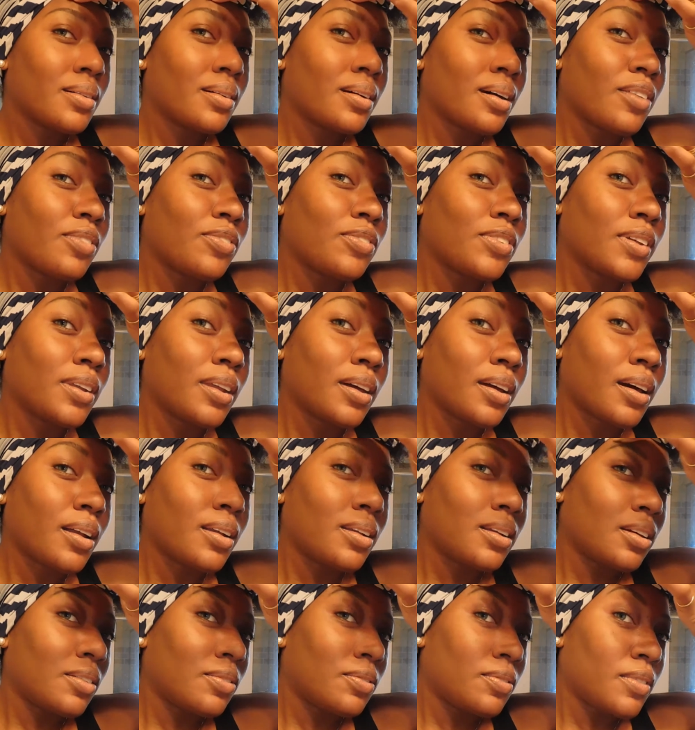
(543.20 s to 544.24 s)
I feel like I
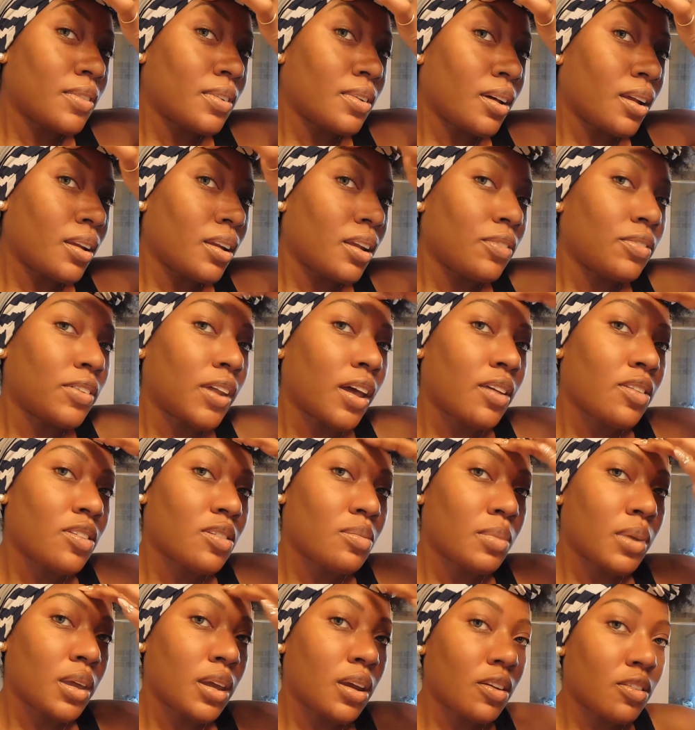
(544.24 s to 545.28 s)
left out some
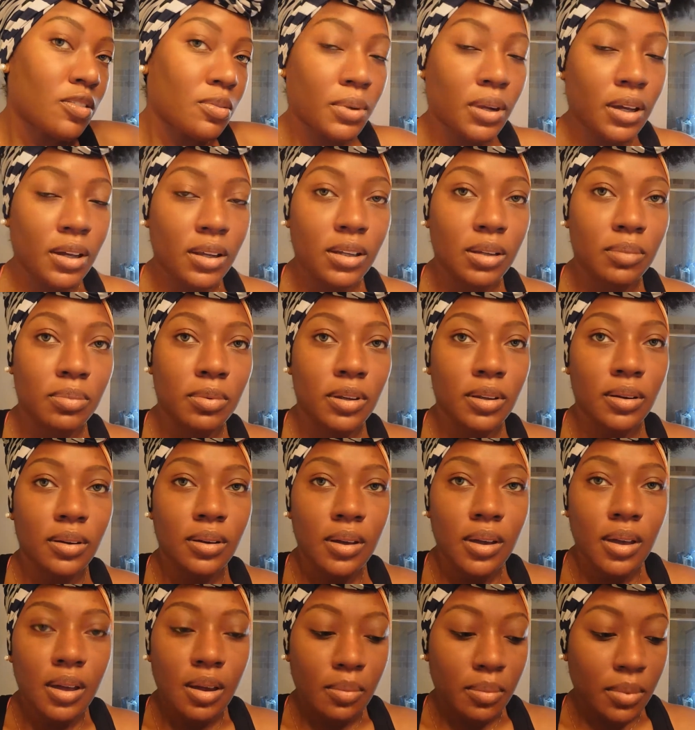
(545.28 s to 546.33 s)
hairs when I clipped it.
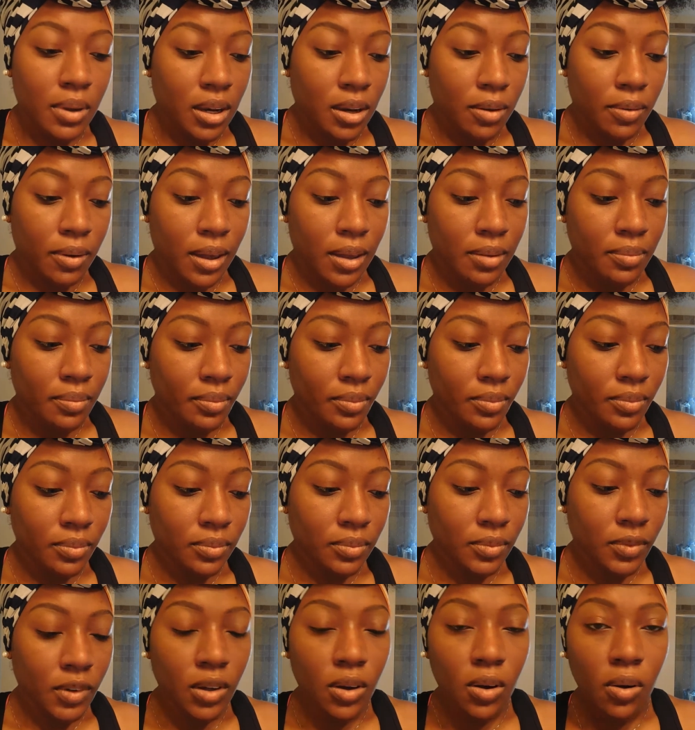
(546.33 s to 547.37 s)
But anyway,
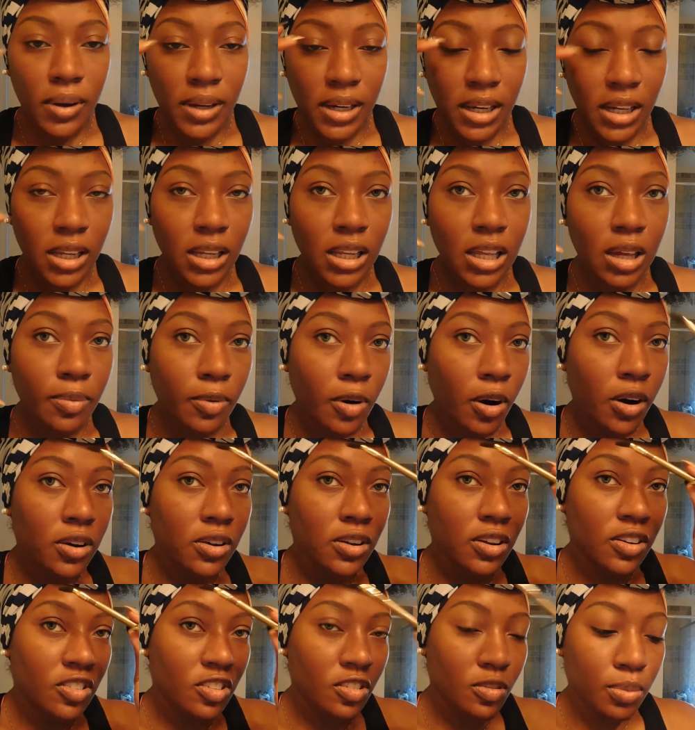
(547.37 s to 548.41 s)
go in and clip, or you
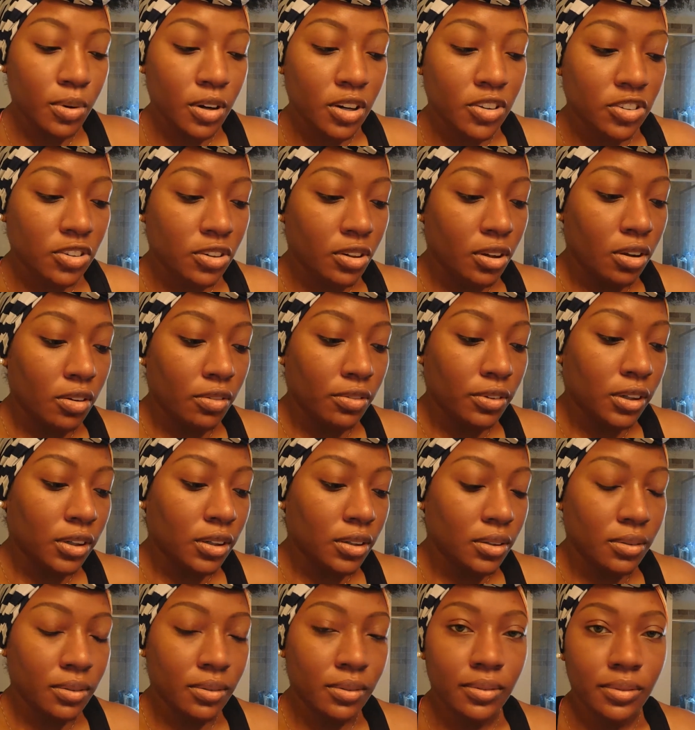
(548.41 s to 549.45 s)
could just brush it over
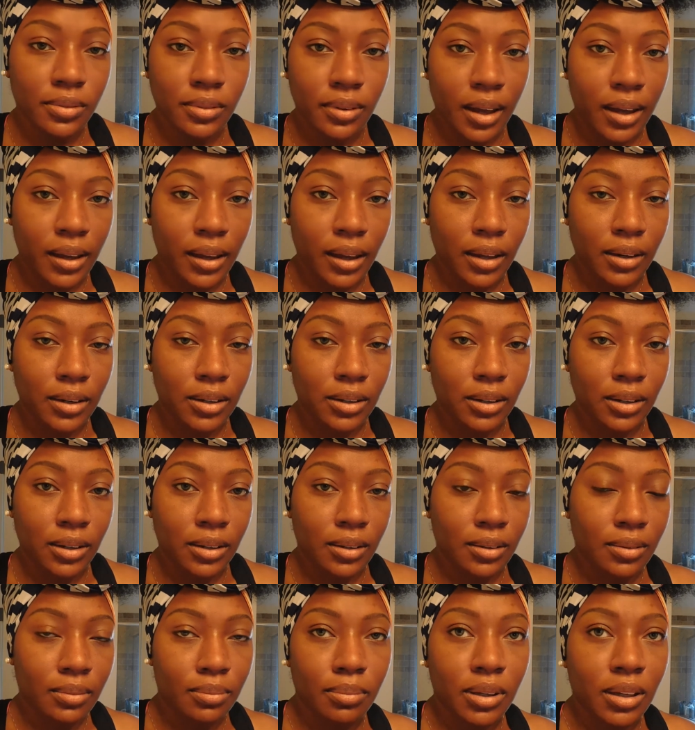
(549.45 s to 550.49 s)
like I did,
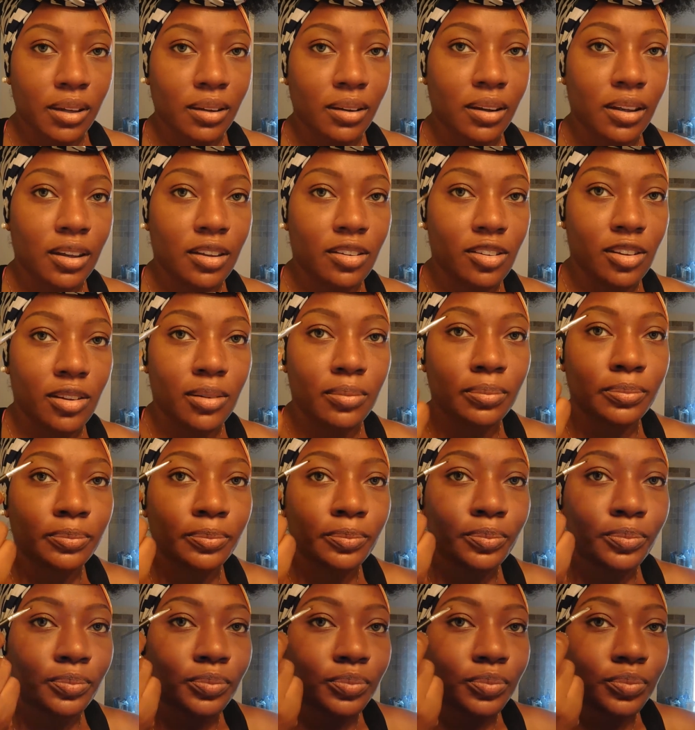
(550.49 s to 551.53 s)
being lazy.
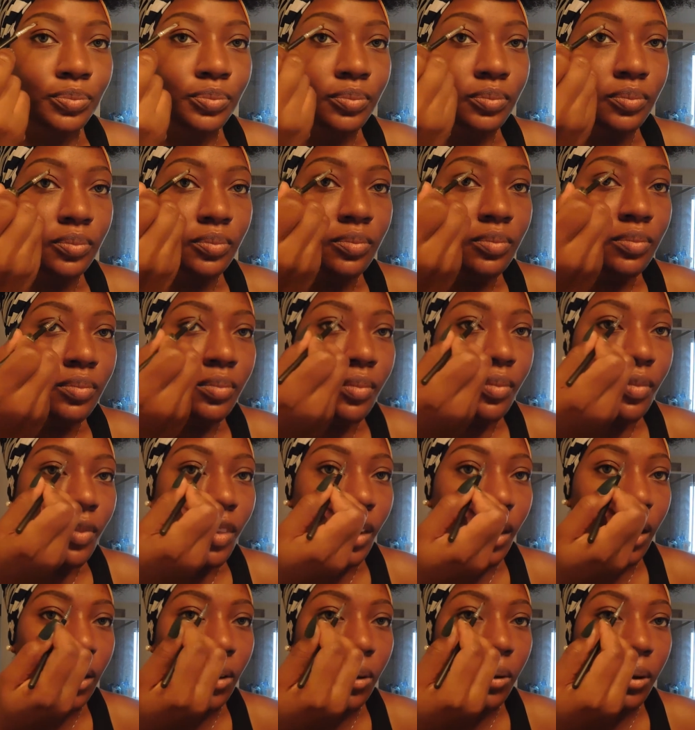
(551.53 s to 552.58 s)

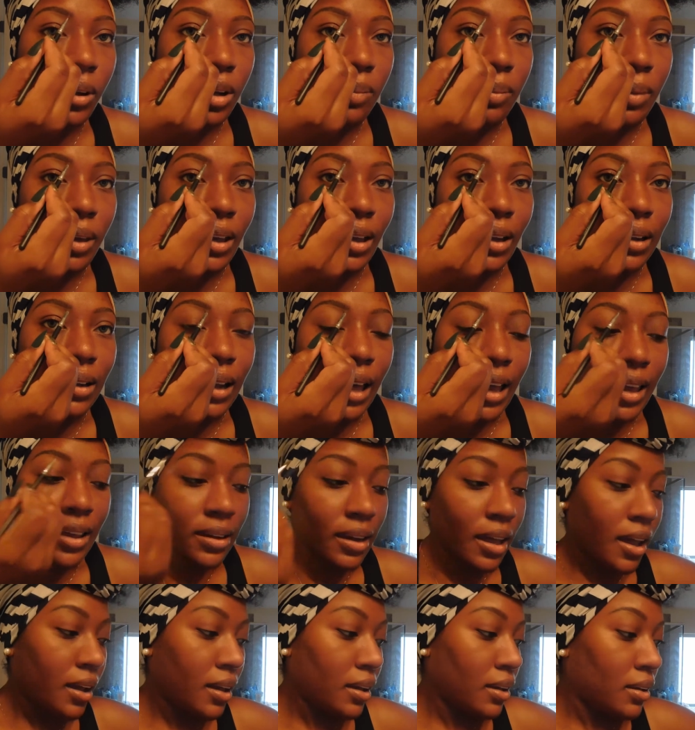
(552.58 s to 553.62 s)
And go in and make a light
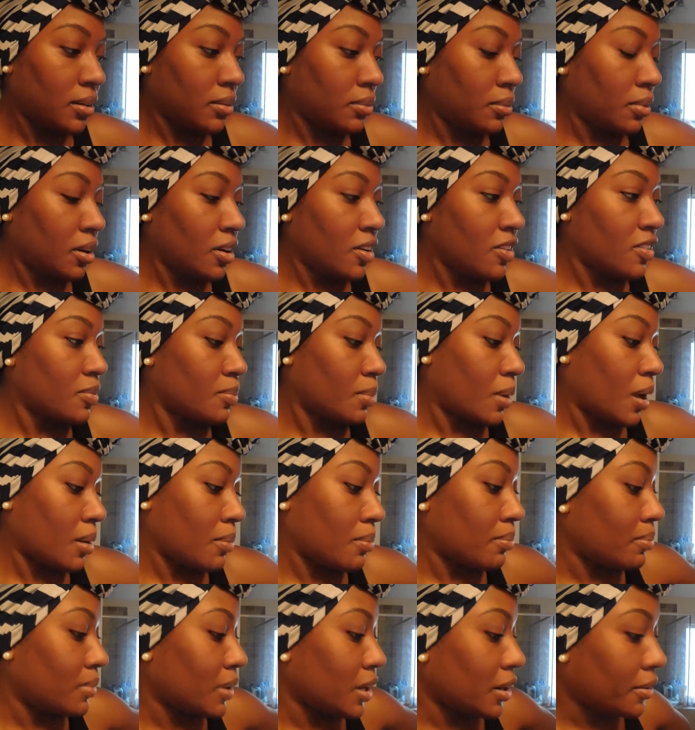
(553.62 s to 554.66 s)
line. Where is my
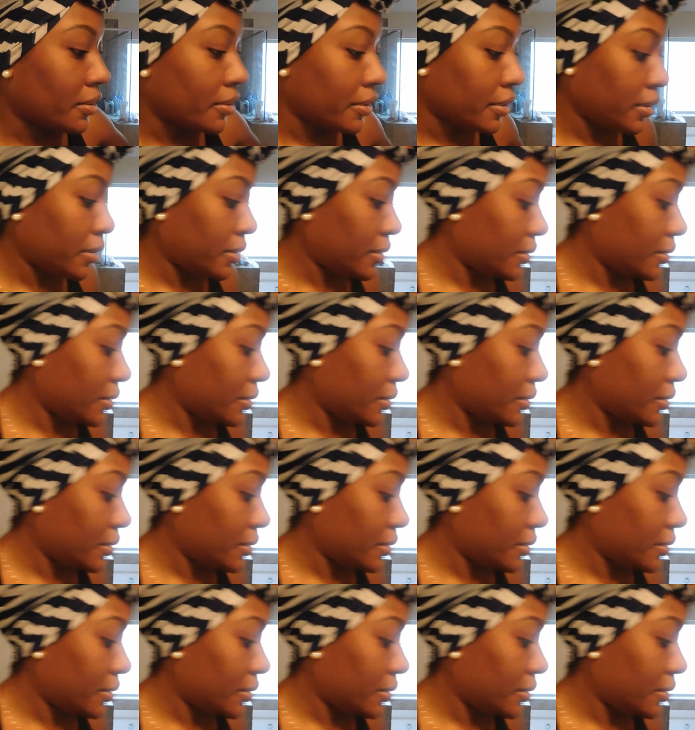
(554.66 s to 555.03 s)
mirror?